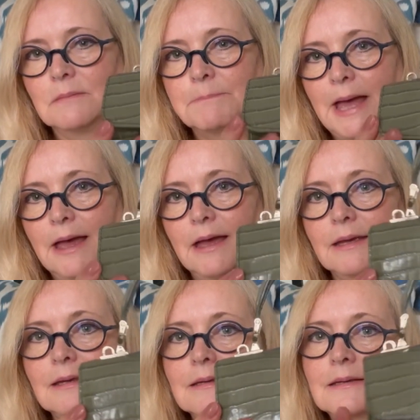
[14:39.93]

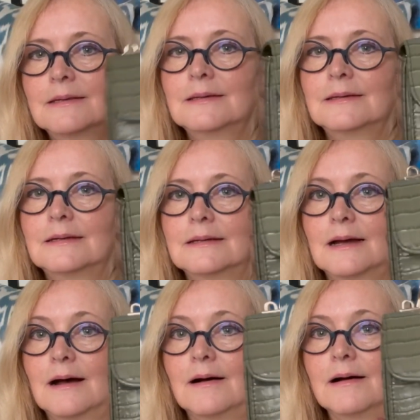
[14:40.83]
bag.
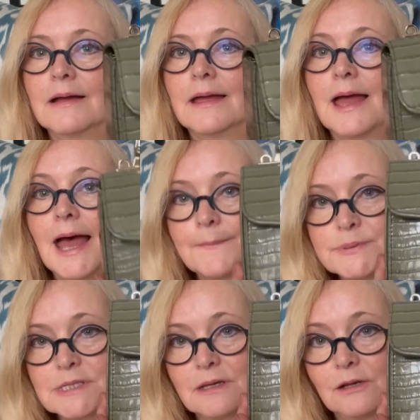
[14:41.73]
I
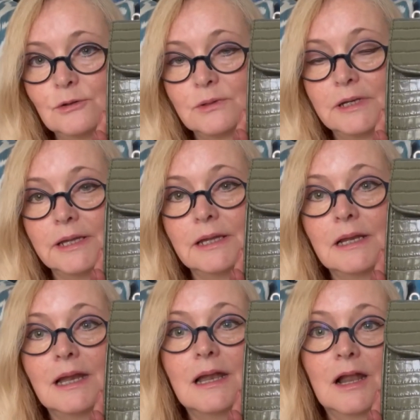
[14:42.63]
absolutely
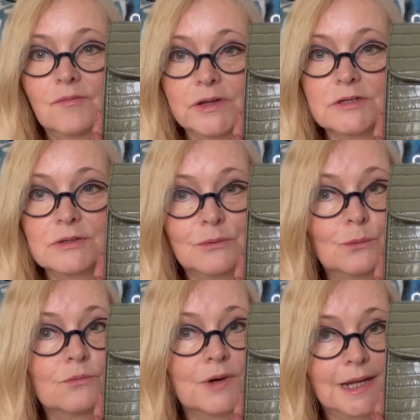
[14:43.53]
love it
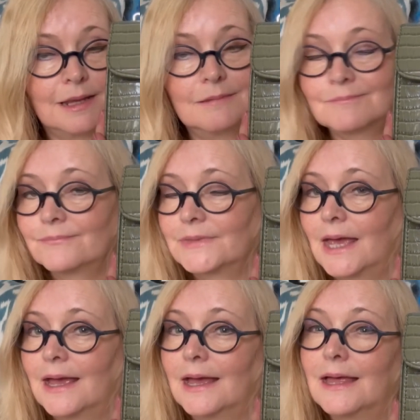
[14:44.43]
already,
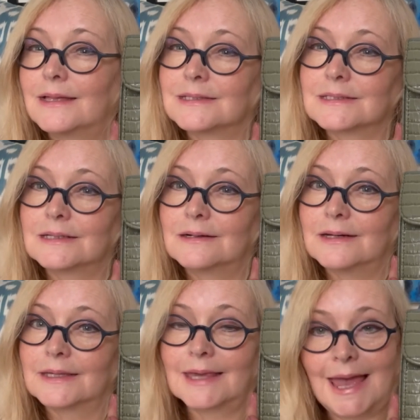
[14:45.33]
and
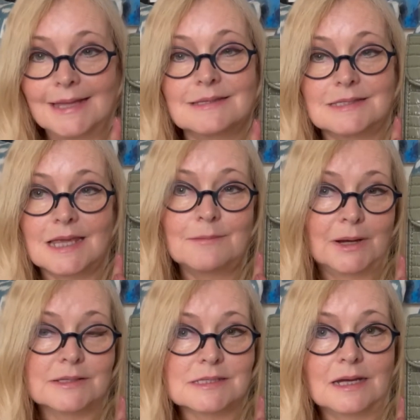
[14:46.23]
I can see
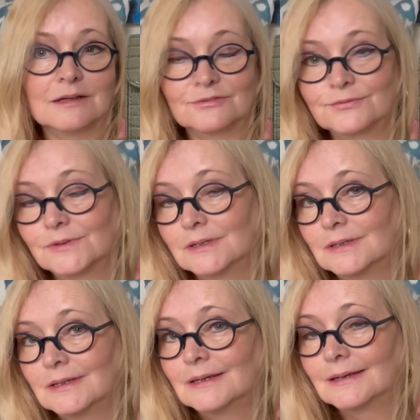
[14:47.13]
myself
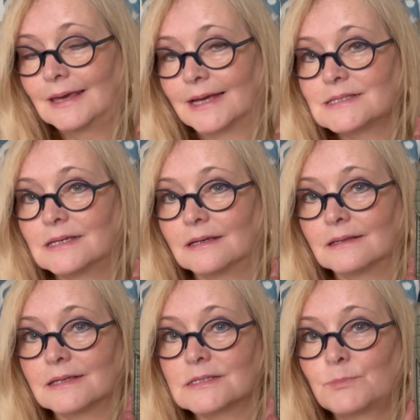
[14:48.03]
getting
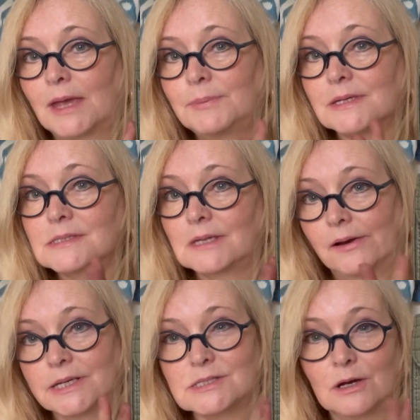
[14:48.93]
this maybe a
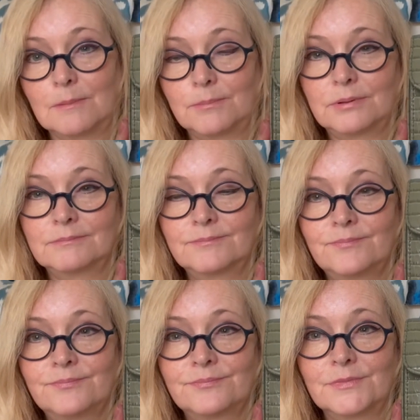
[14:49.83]
size up
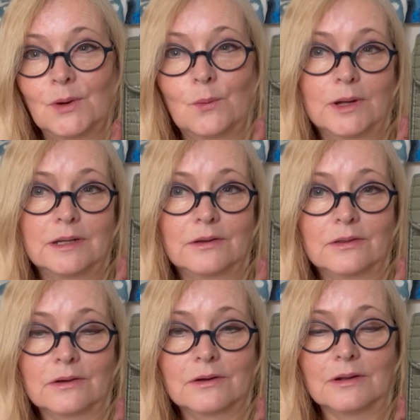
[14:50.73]
or in
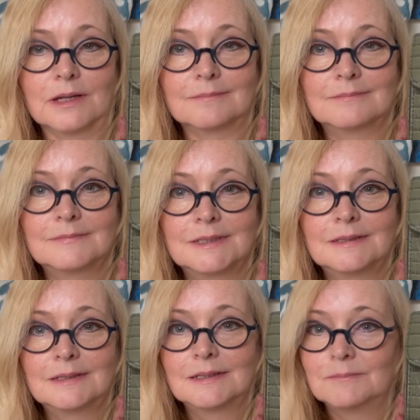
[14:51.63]
another colour,
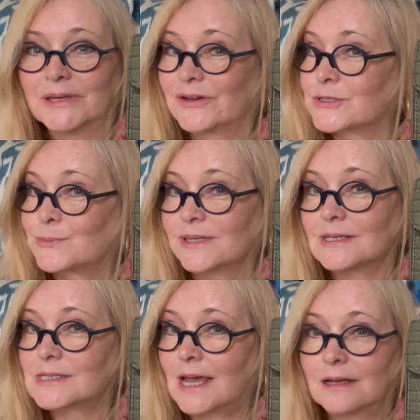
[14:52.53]
because with the
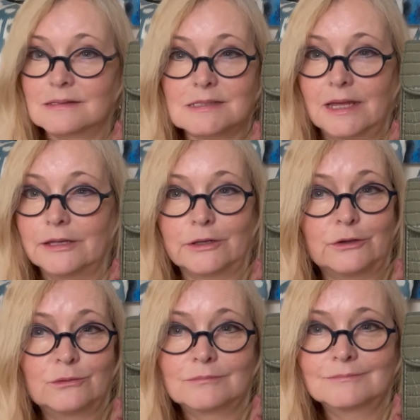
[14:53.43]
sales they do,